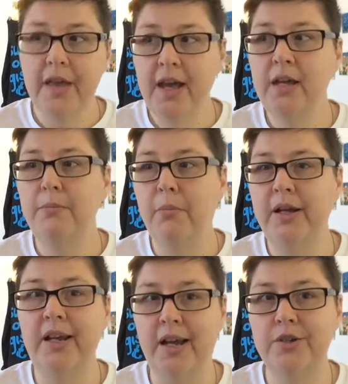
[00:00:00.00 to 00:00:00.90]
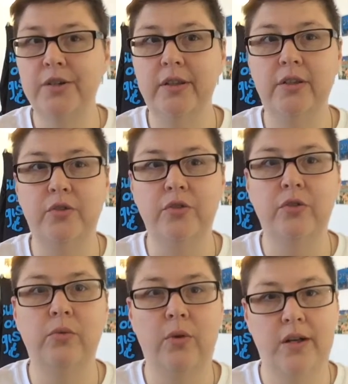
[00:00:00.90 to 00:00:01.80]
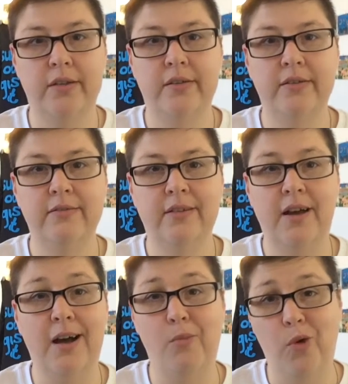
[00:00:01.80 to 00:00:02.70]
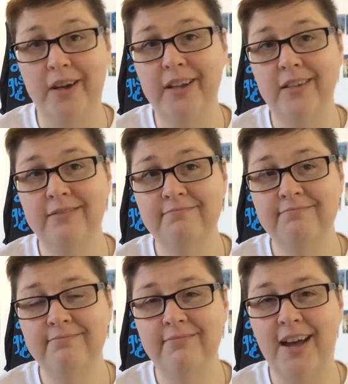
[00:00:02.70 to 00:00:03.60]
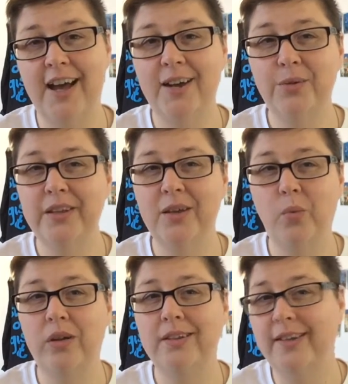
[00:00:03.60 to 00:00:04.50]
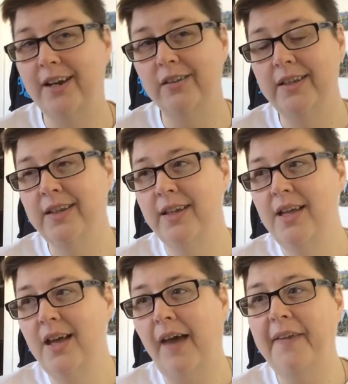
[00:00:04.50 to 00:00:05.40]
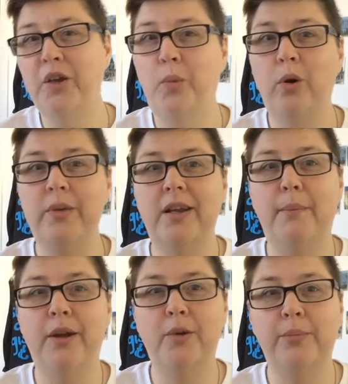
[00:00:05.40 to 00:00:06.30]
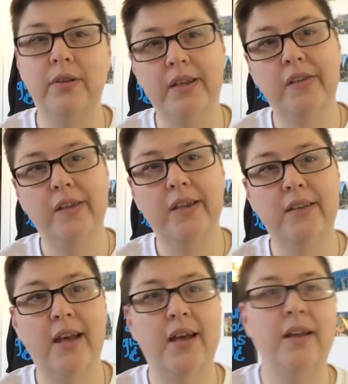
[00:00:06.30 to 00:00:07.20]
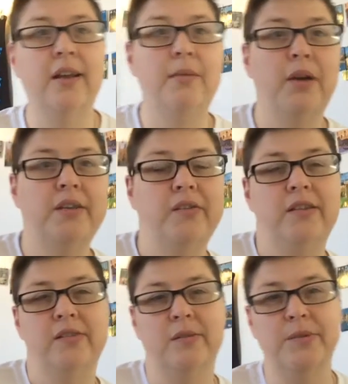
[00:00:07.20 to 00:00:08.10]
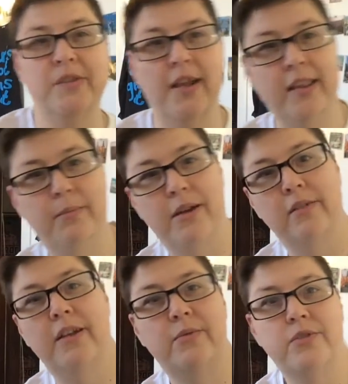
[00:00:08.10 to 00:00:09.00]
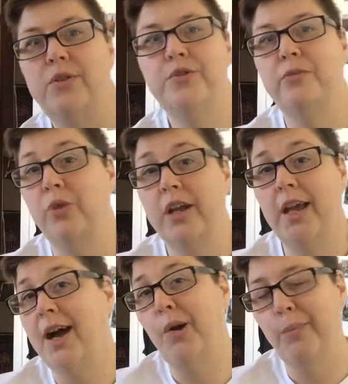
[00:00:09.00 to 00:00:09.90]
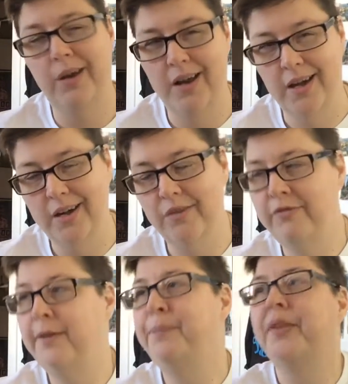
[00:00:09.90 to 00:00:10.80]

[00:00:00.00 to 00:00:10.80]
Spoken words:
That might actually do what I'm wanting. I don't think it will entirely. I think it'll put me in a better place to get that, and I might see some slightly better like results from working out, but not enough.